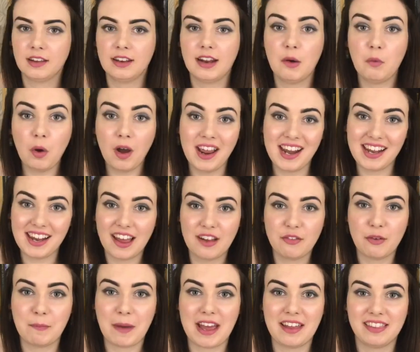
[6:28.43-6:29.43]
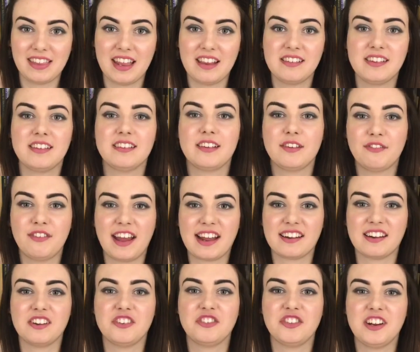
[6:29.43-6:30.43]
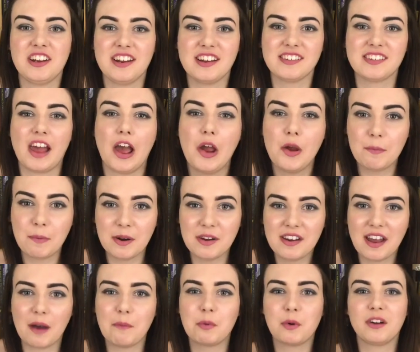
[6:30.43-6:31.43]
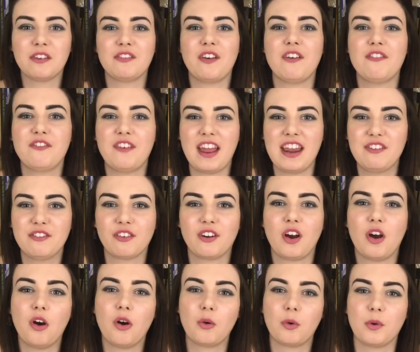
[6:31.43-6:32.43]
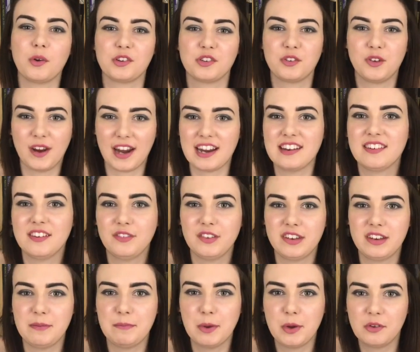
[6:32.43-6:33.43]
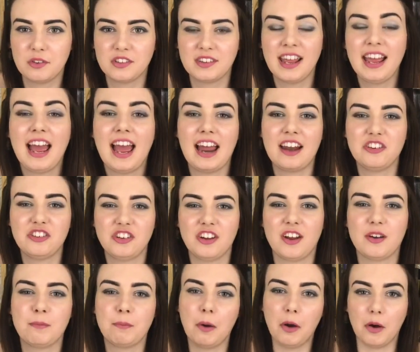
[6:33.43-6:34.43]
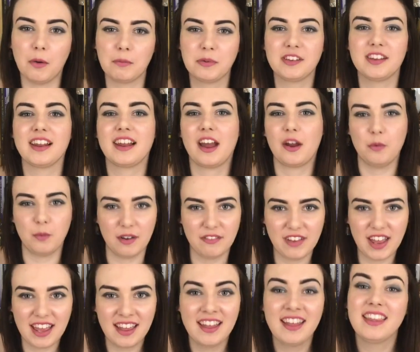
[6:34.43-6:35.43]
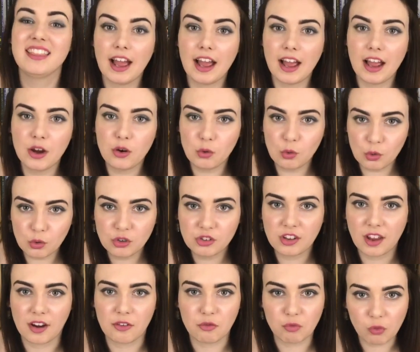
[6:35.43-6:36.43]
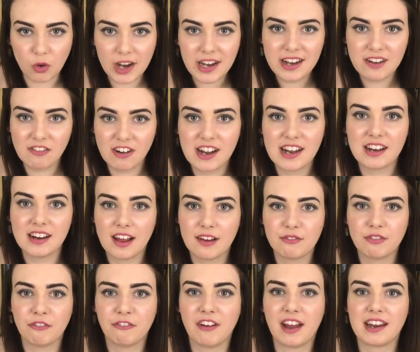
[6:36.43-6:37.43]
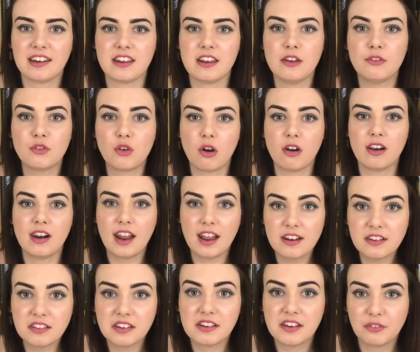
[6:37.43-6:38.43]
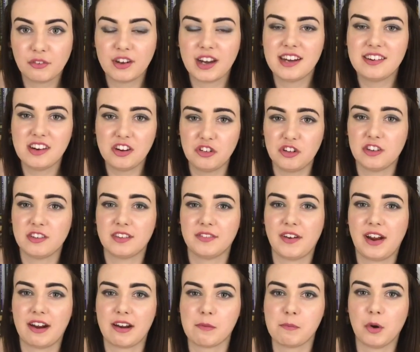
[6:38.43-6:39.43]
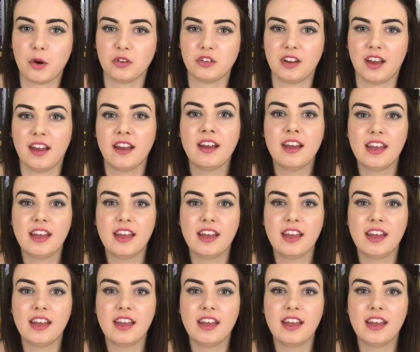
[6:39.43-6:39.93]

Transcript: Now what I love about this is the fact that she has opened up one of her favourite Hogwarts creativity books and showed pops that go with it. I also really, really love the fact that you've got loads of different editions of Harry Potter.